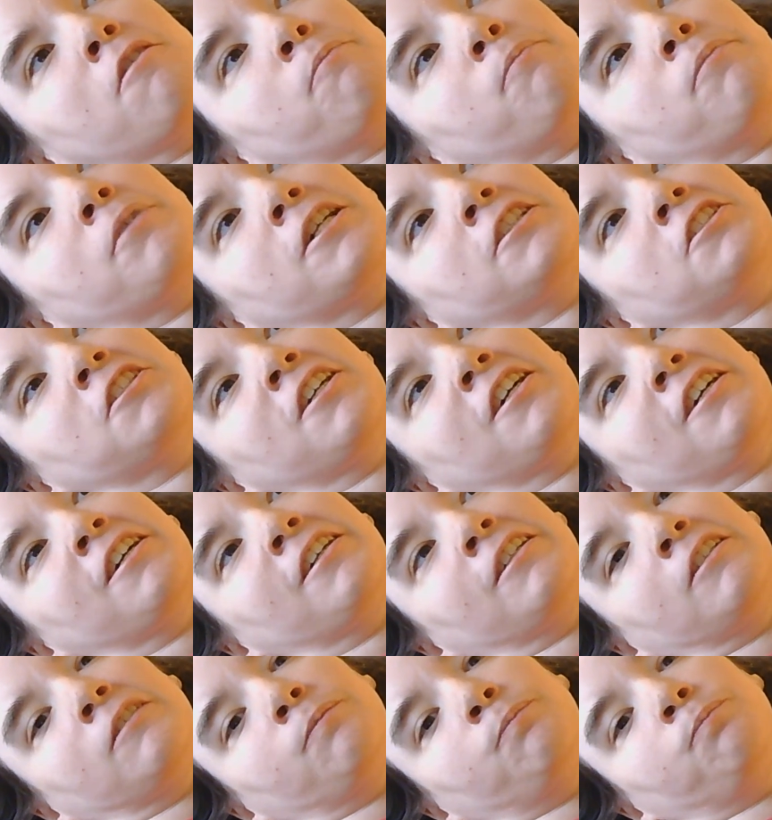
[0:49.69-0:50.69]
But
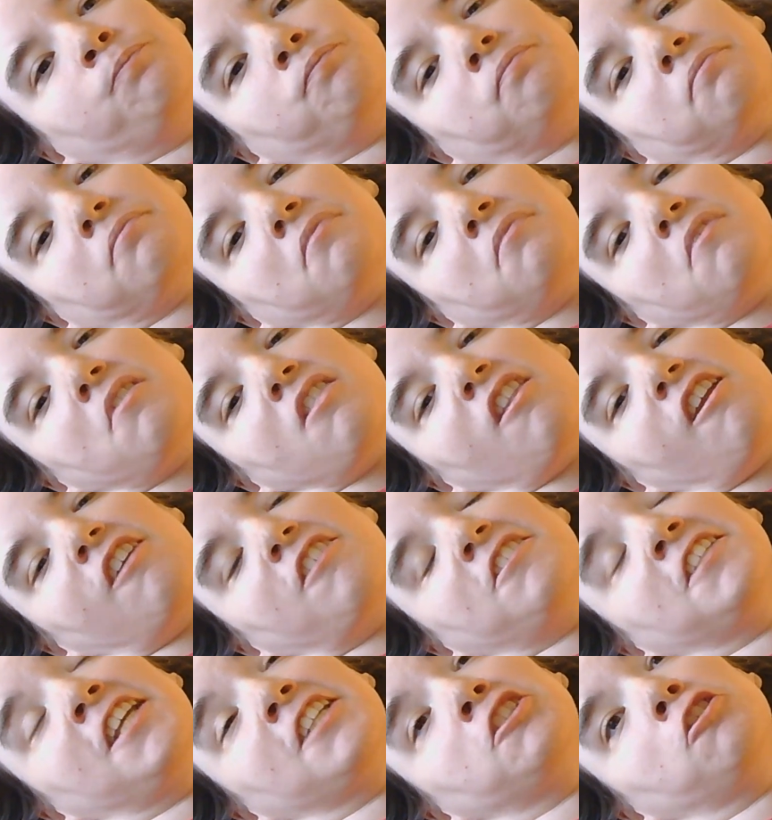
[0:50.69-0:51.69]
uh,
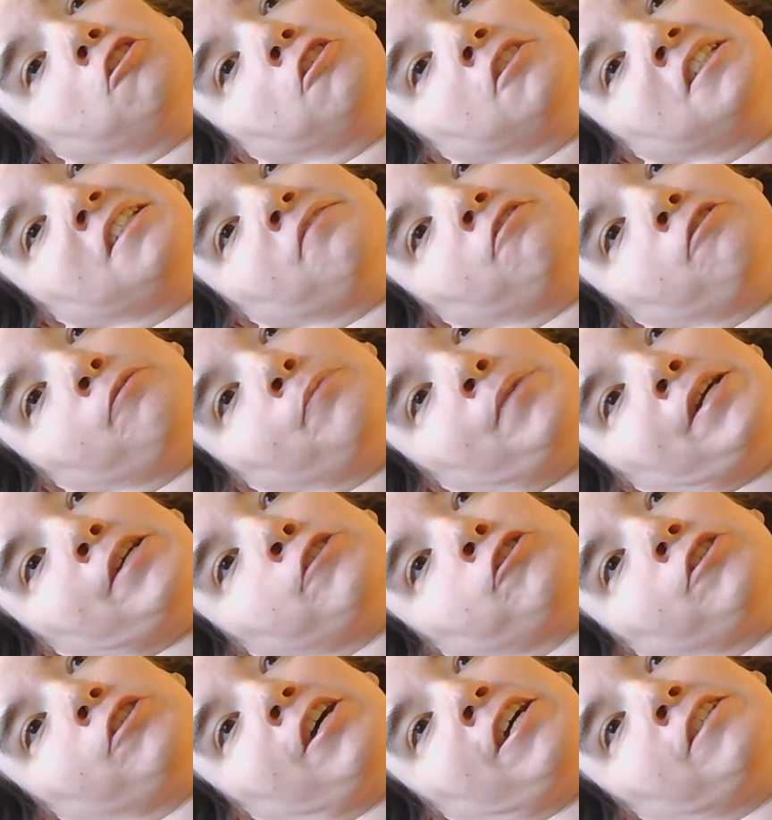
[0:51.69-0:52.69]
that's all the
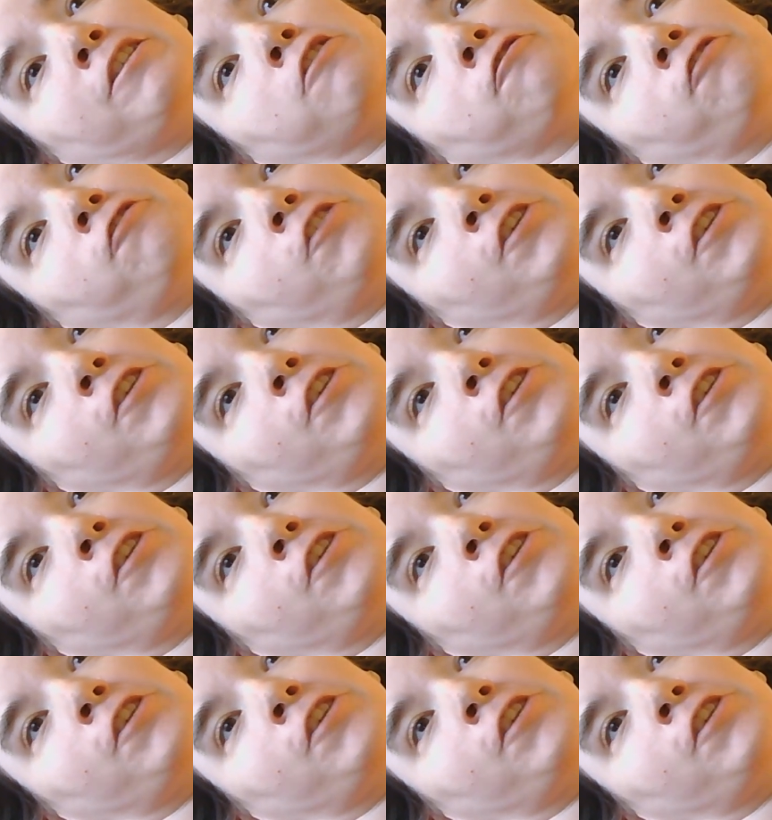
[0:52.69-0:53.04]
information I know for